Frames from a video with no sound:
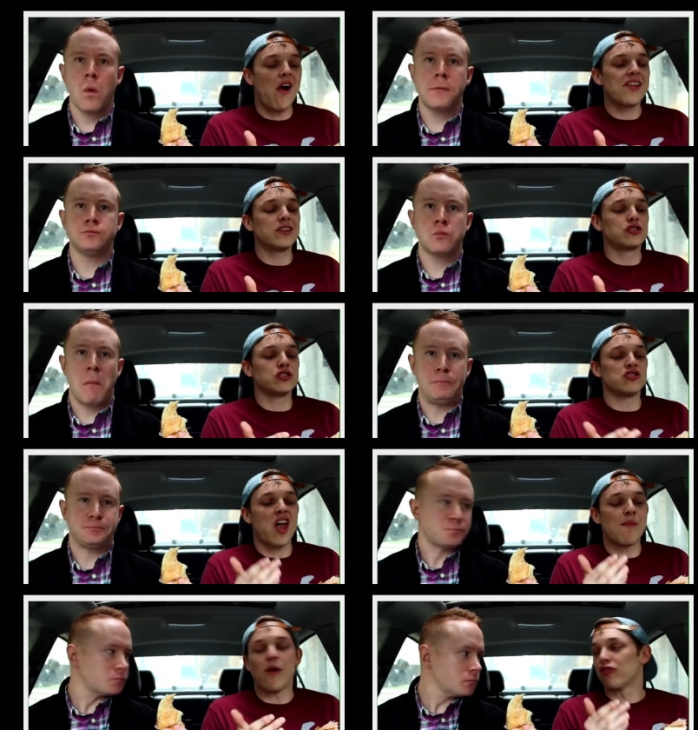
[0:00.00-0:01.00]
Speaker 1: I got
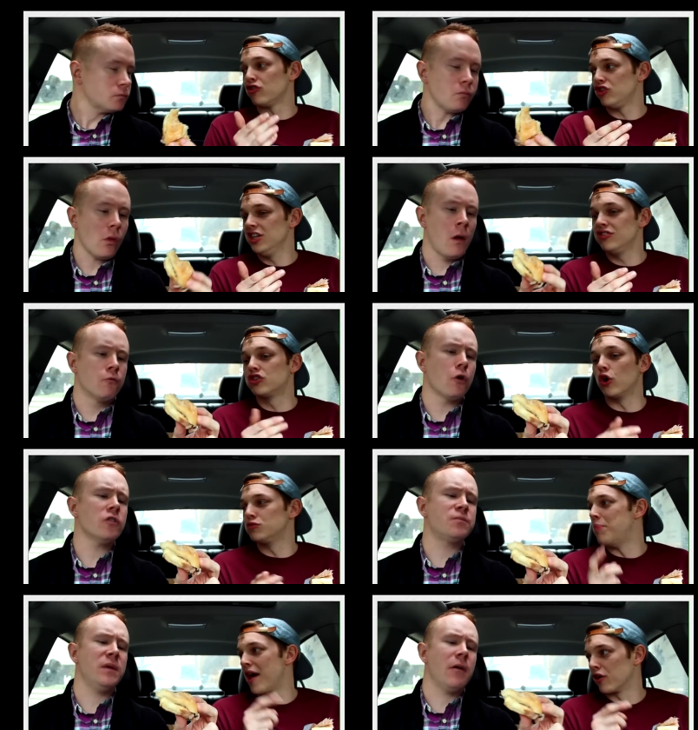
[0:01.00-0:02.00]
my people
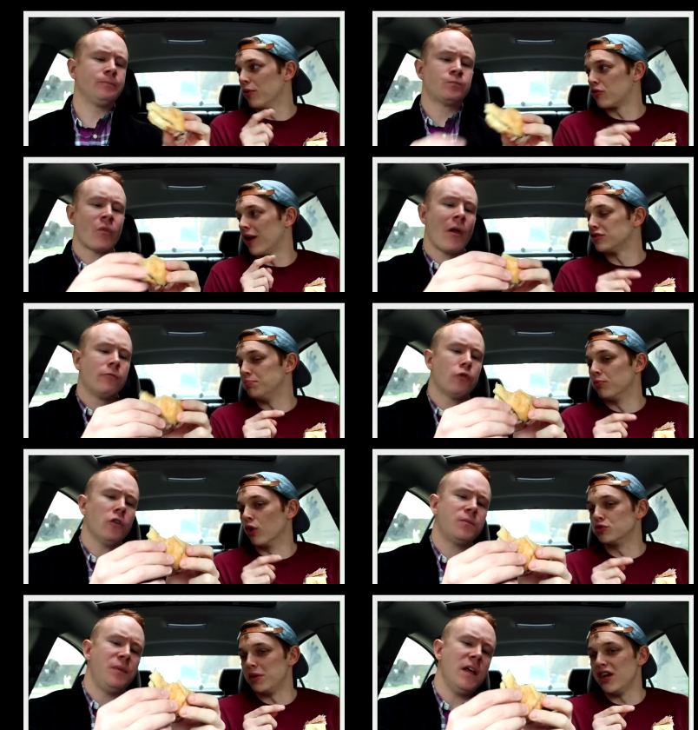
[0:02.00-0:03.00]
around me.
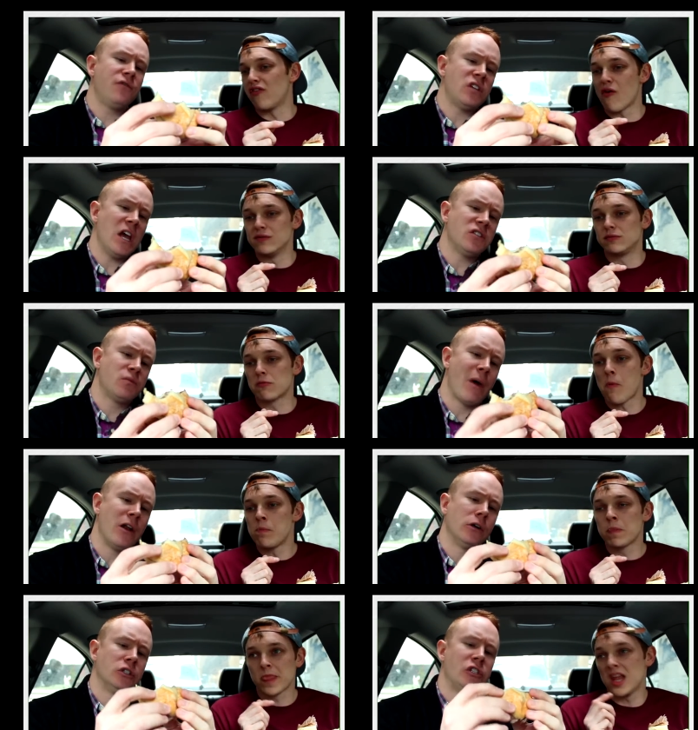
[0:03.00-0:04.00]
I know I got good
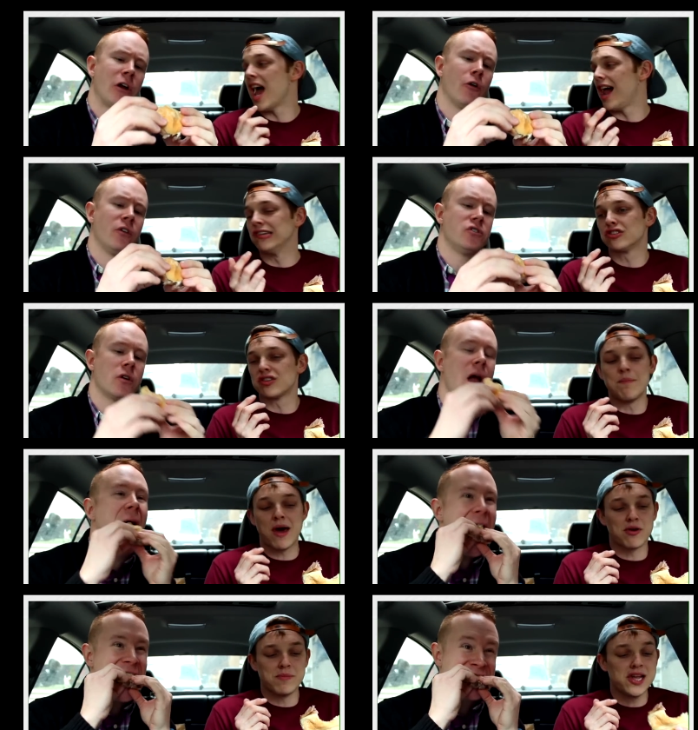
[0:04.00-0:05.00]
people around
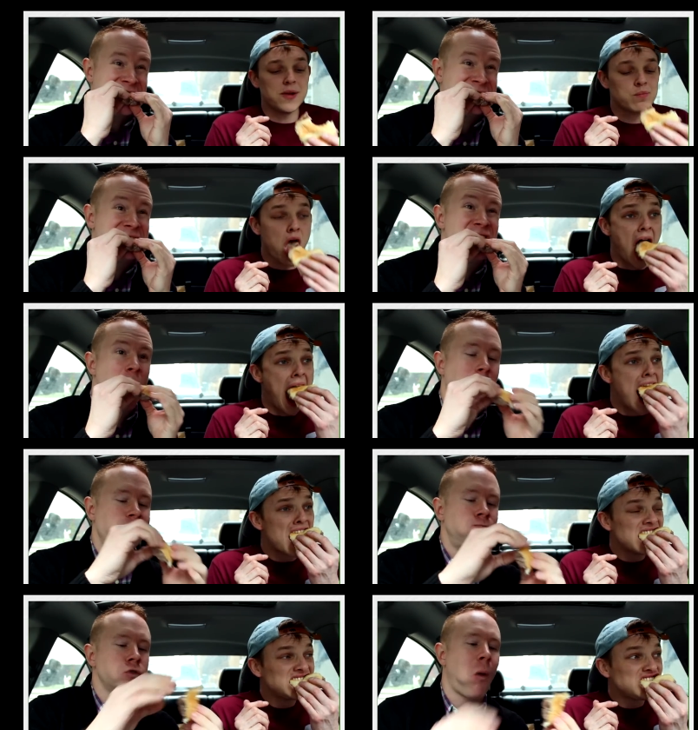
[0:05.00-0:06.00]
me.
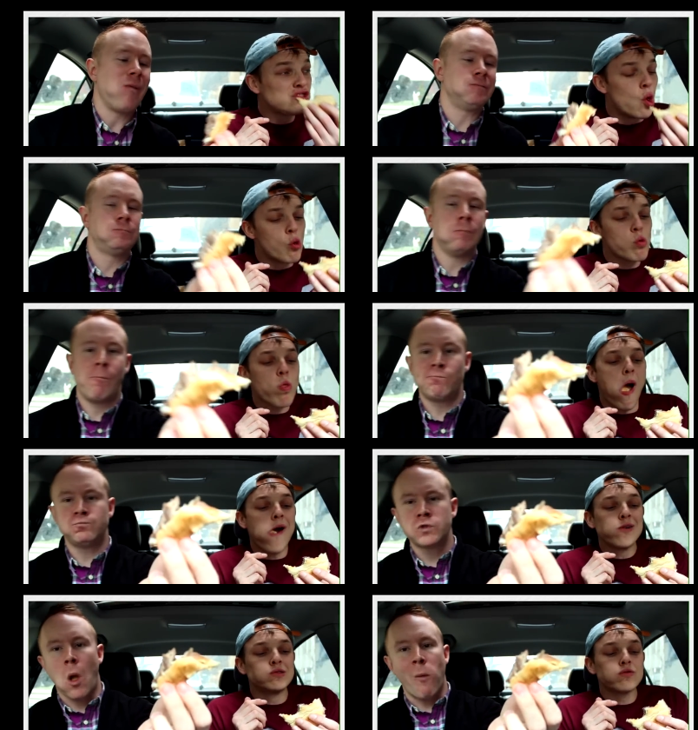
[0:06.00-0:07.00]
I got my
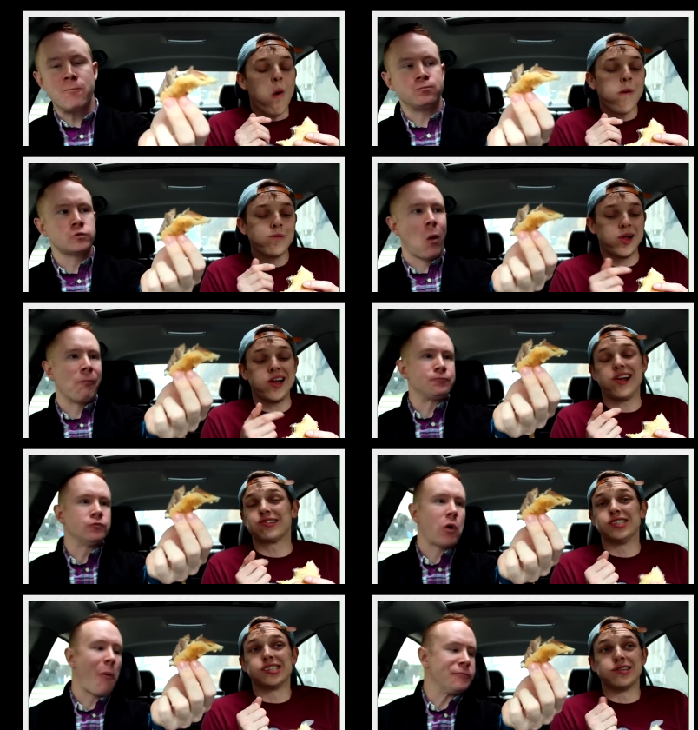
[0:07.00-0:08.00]
people around me.
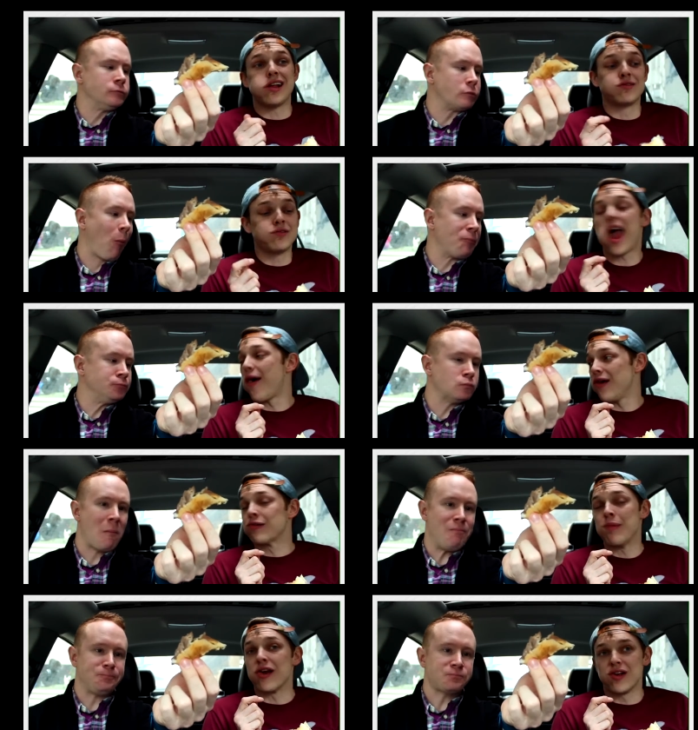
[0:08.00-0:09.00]
I
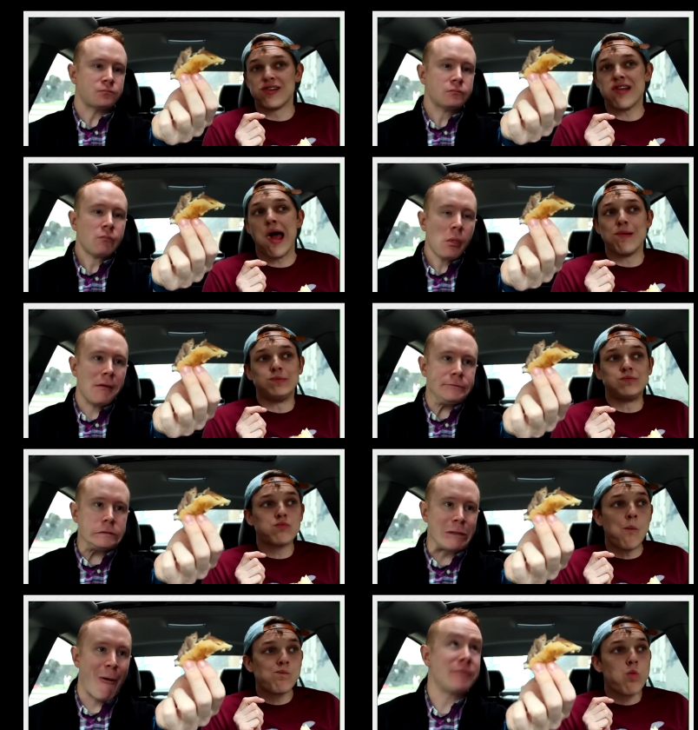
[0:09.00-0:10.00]
know I got good people
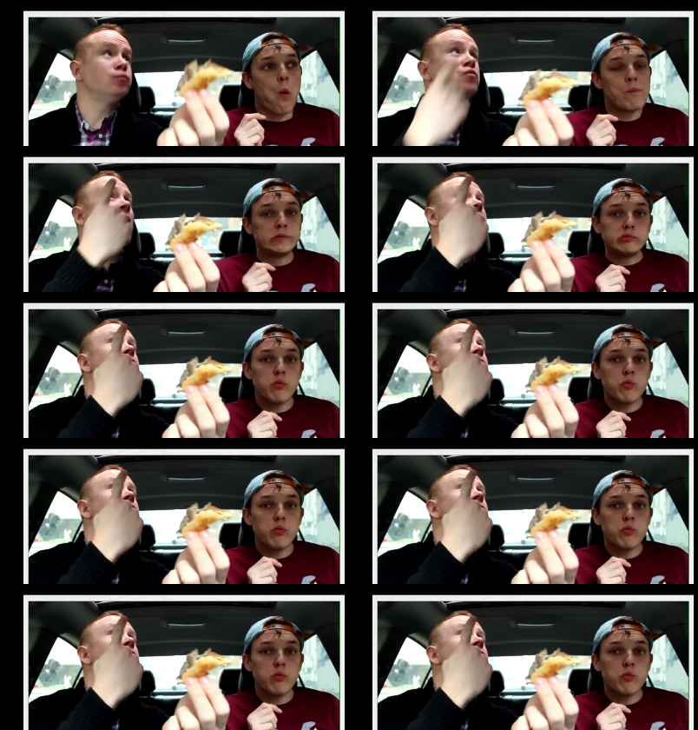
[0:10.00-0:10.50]
around me